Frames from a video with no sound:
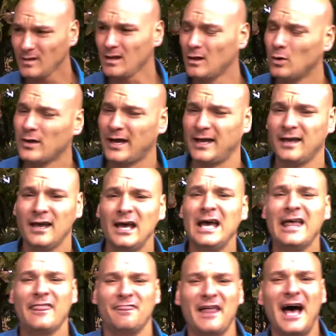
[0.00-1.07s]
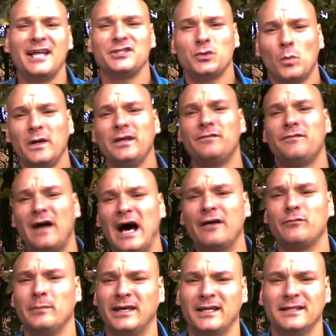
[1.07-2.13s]
okay, that 25
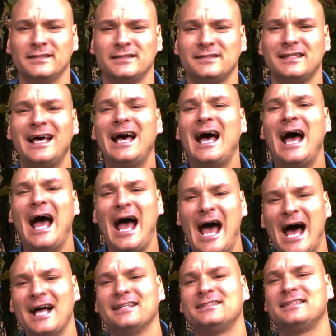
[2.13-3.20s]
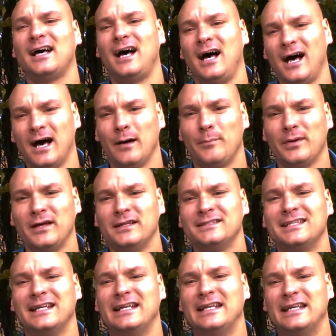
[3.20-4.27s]
minutes adds up
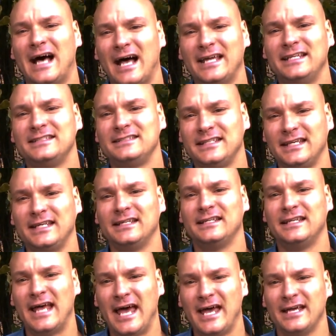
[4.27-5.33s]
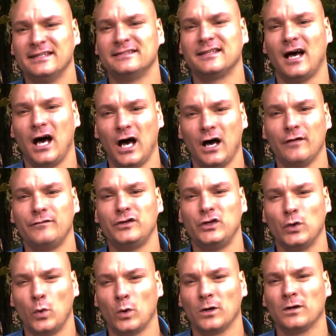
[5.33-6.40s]
to 19 days of
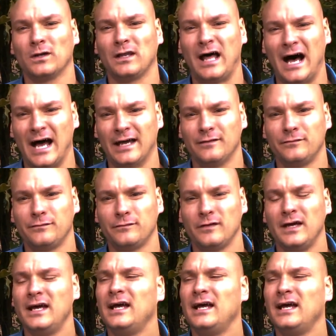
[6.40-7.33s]
your life.